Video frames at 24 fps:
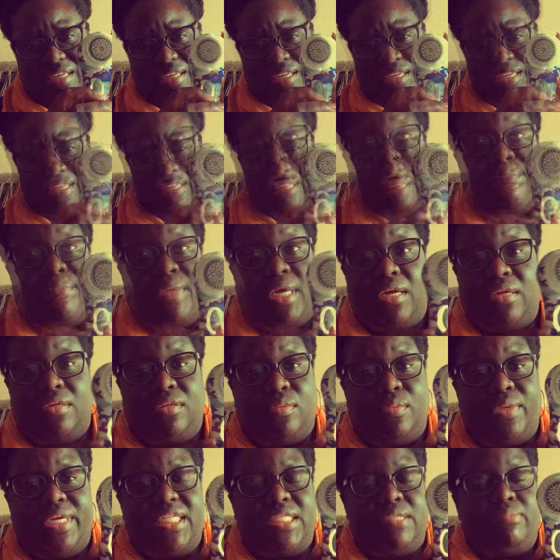Anyway, I don't know
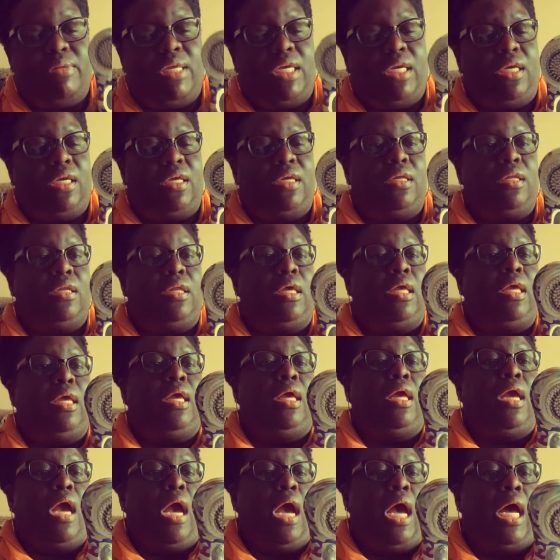why it's blinking.
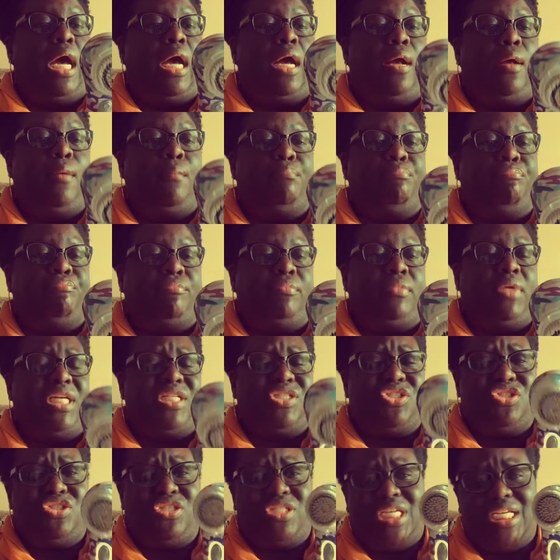Because
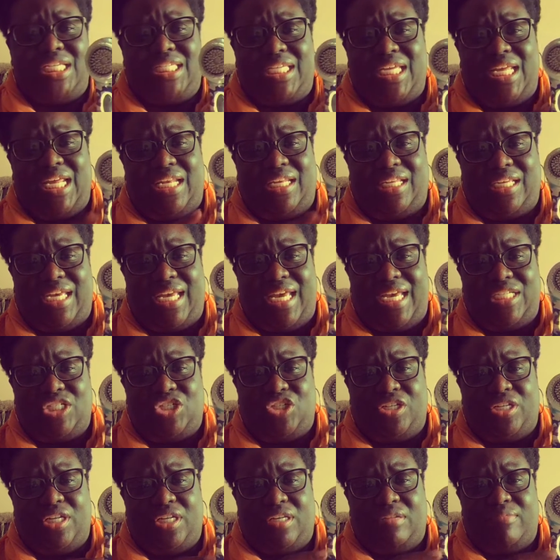it's just an
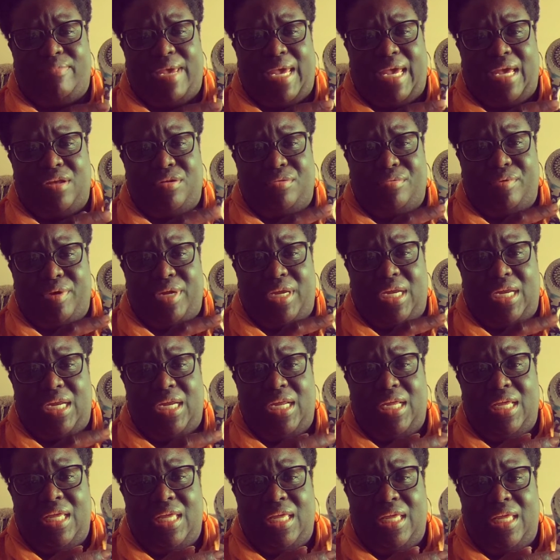indication that the battery
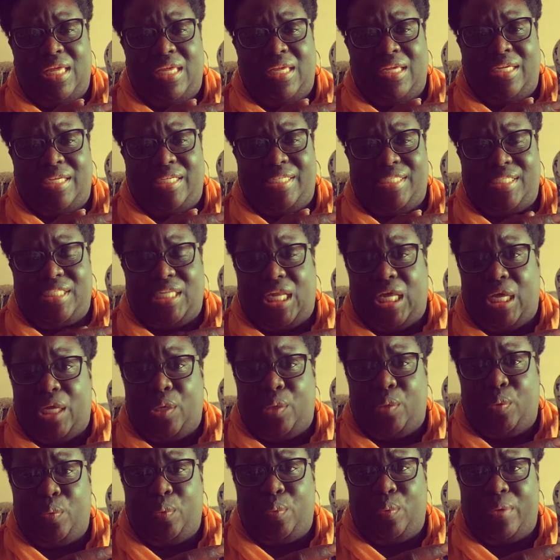is
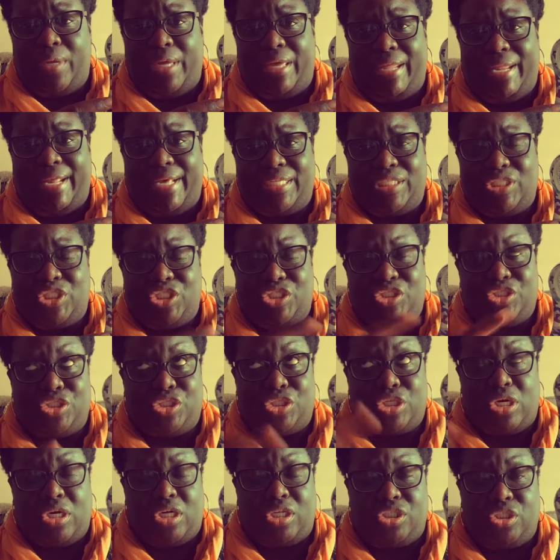low, and I just
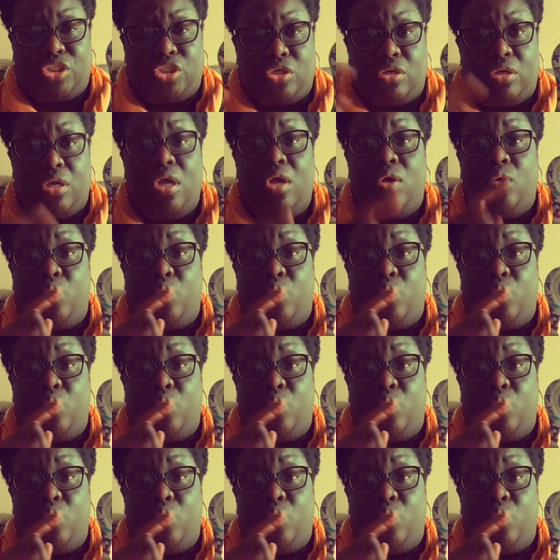charge you.